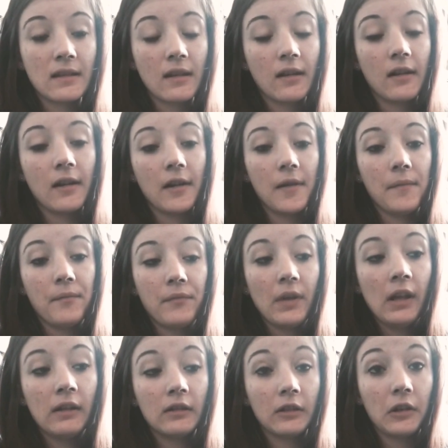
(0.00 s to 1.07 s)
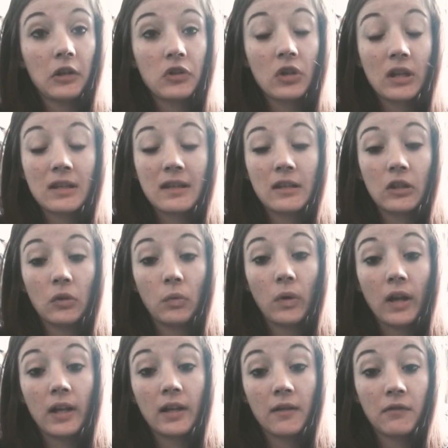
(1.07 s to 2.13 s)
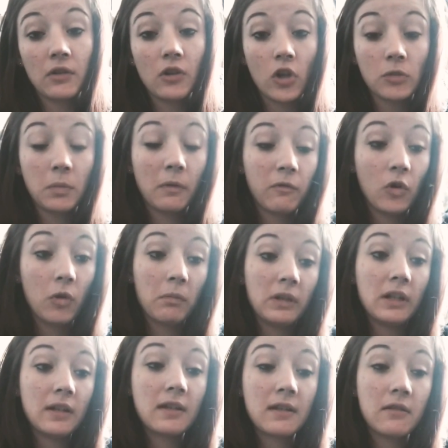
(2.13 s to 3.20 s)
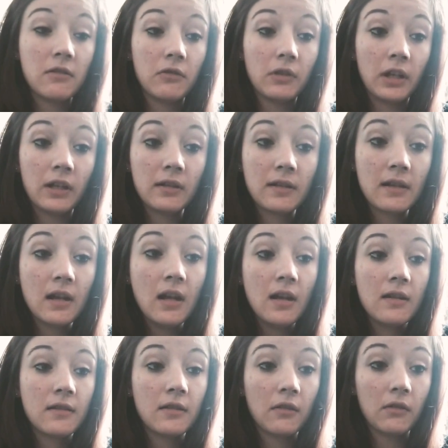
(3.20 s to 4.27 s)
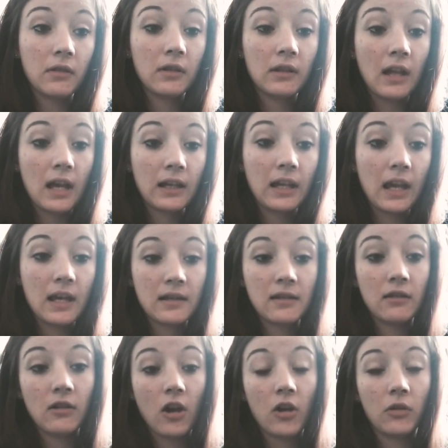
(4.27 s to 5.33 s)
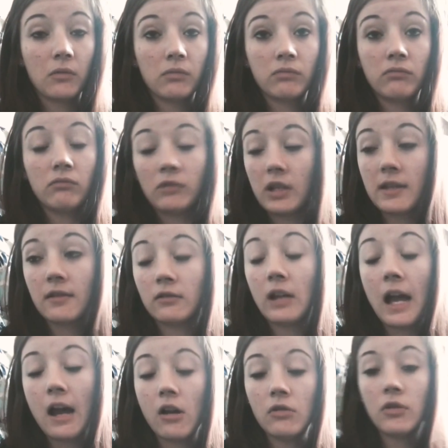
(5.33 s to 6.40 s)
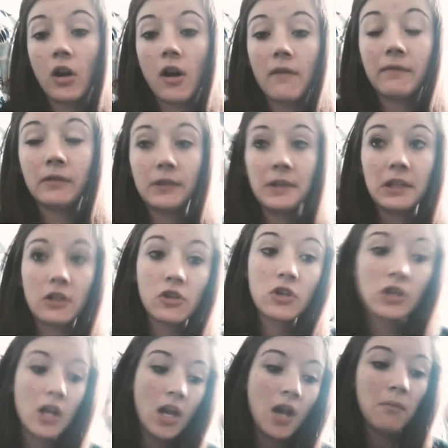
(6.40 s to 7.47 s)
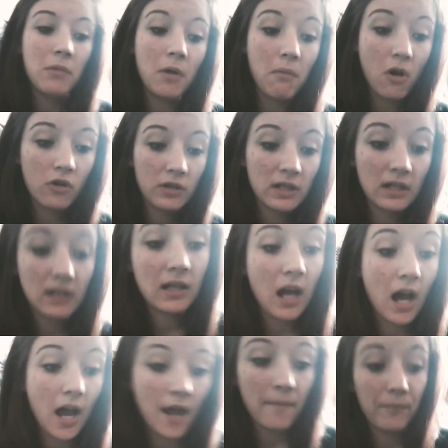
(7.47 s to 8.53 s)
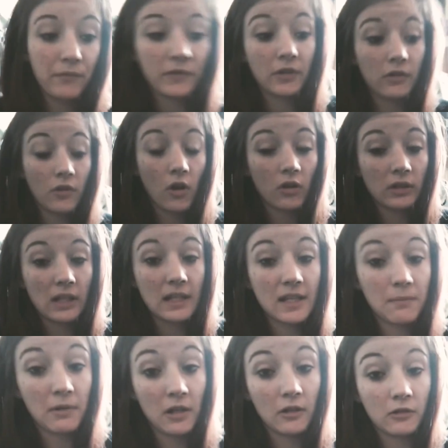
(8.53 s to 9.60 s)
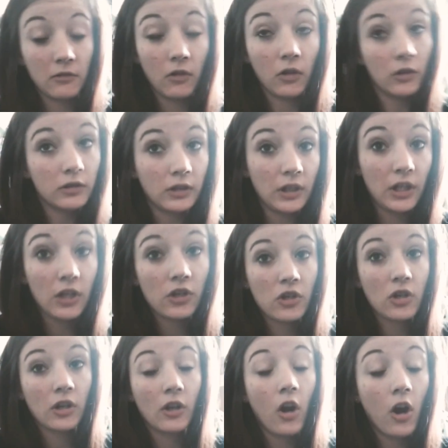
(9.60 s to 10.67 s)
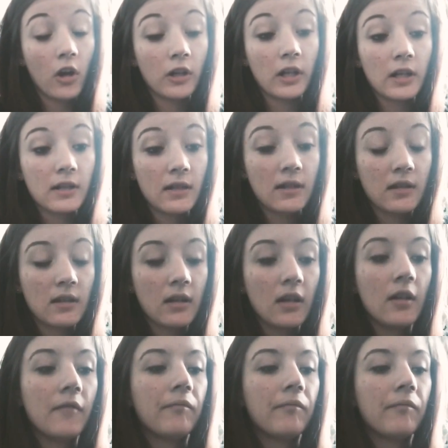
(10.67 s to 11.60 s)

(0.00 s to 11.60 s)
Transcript: the leash gets in the way of the dog performing its duties. So in that case, the dog is allowed off leash. But most of the time, the dog needs to be on leash and harnessed.